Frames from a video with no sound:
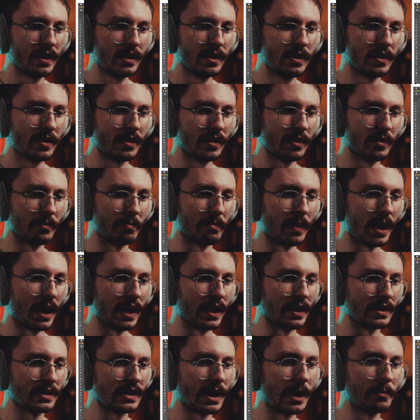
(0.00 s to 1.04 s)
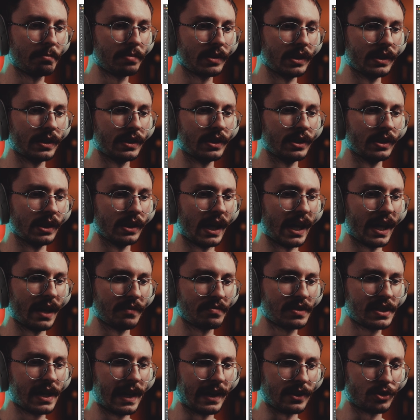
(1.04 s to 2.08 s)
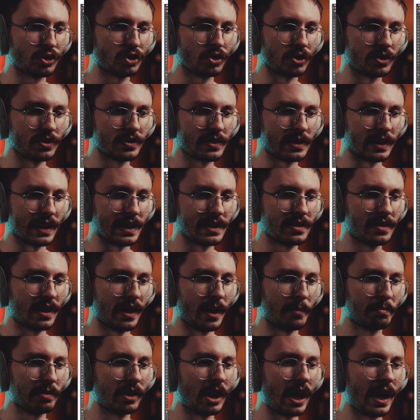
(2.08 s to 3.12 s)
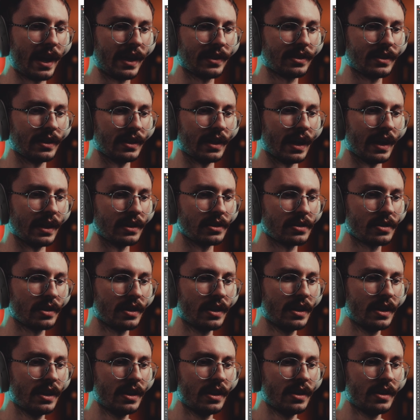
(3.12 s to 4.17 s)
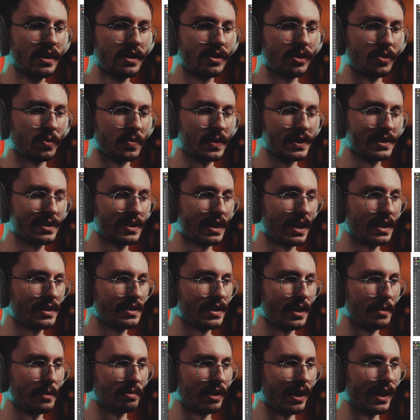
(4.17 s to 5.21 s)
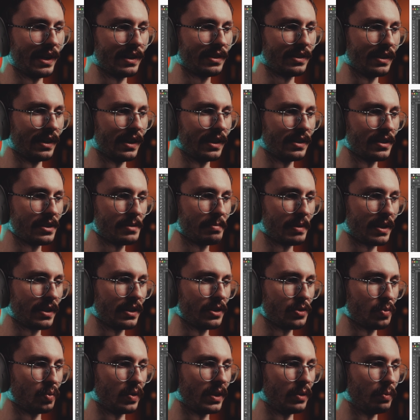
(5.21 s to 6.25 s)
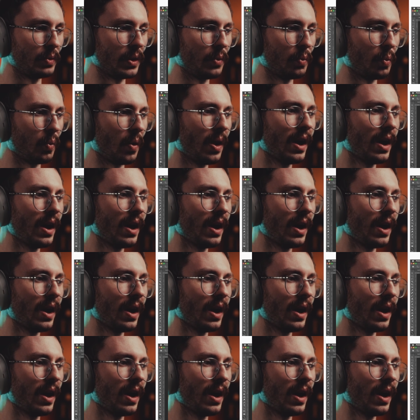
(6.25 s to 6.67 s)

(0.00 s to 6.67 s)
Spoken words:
my template here, I have textures and I say apply at the end. The reason I say apply at the end is because when we want